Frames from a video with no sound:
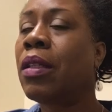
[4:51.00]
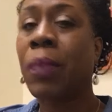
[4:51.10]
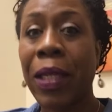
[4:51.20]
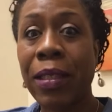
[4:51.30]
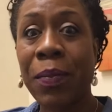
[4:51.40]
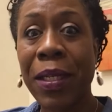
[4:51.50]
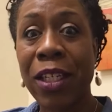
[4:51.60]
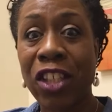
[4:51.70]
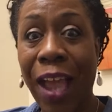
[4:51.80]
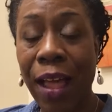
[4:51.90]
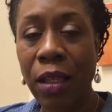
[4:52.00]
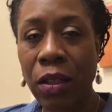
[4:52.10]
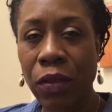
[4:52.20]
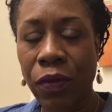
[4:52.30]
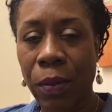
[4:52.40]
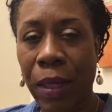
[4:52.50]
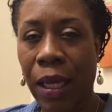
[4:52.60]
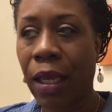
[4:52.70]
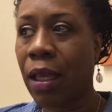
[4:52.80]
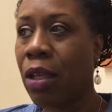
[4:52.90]
but it's been a challenge for
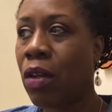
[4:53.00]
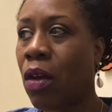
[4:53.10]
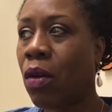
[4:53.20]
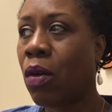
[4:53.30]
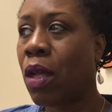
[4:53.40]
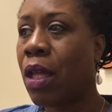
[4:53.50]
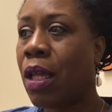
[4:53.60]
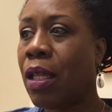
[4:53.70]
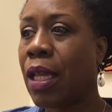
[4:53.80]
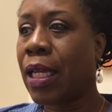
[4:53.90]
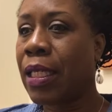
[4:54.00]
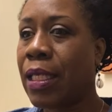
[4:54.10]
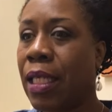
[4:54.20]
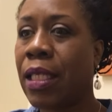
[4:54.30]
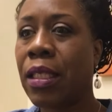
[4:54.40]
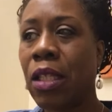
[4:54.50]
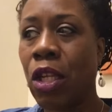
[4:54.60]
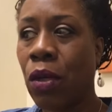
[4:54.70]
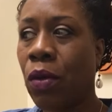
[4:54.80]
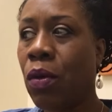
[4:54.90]
me. You know, like I said, it's a
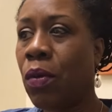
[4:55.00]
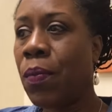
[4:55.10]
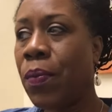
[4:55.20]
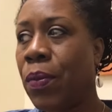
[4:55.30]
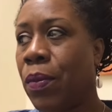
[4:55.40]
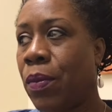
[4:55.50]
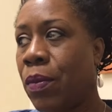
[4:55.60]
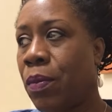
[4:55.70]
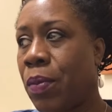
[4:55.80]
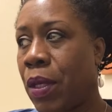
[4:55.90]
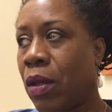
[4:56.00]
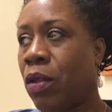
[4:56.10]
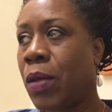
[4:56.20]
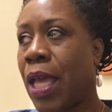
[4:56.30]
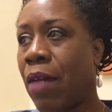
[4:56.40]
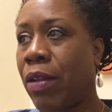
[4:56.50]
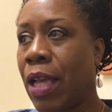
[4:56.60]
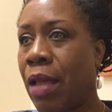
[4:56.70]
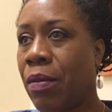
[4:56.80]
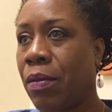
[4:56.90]
new build. We haven't
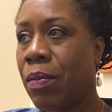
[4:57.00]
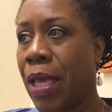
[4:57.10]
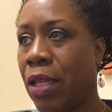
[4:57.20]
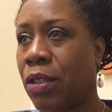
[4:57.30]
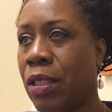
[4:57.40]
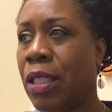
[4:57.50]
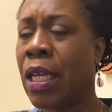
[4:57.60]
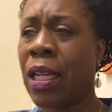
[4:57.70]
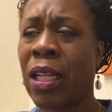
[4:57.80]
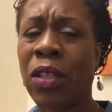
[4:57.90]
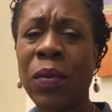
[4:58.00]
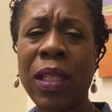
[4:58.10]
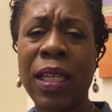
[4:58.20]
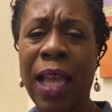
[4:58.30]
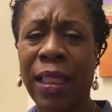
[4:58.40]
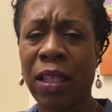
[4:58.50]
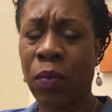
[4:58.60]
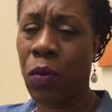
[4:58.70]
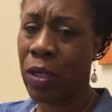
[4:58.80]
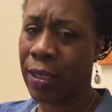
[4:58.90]
gotten patients in. And it's really, at this
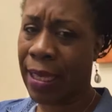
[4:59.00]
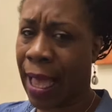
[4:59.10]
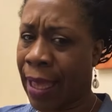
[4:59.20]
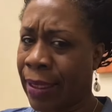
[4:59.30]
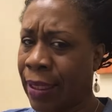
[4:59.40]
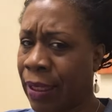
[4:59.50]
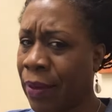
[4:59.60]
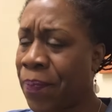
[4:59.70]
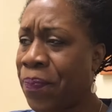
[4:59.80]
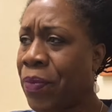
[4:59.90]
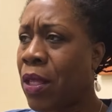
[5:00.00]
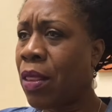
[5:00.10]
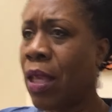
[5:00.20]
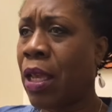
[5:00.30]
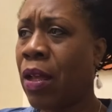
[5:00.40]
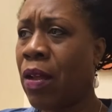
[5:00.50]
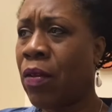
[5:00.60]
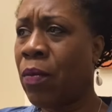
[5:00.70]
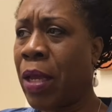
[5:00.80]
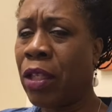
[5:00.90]
point, it's IT thing
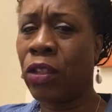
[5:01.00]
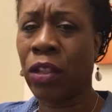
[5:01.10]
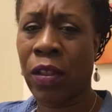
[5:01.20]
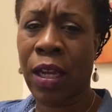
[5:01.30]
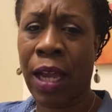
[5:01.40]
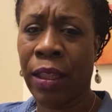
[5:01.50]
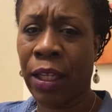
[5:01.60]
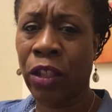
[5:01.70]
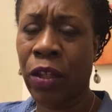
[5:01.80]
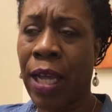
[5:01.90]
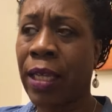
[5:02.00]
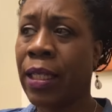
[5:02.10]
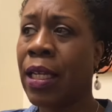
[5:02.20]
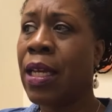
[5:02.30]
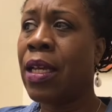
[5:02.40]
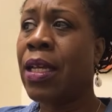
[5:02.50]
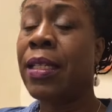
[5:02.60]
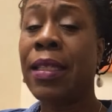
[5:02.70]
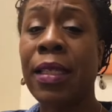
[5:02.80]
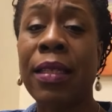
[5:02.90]
of making sure that our electronic
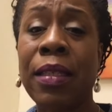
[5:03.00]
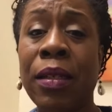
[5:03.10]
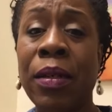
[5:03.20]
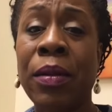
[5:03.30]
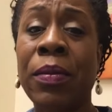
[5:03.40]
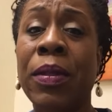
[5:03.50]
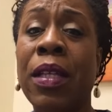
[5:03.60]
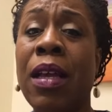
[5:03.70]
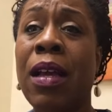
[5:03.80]
systems,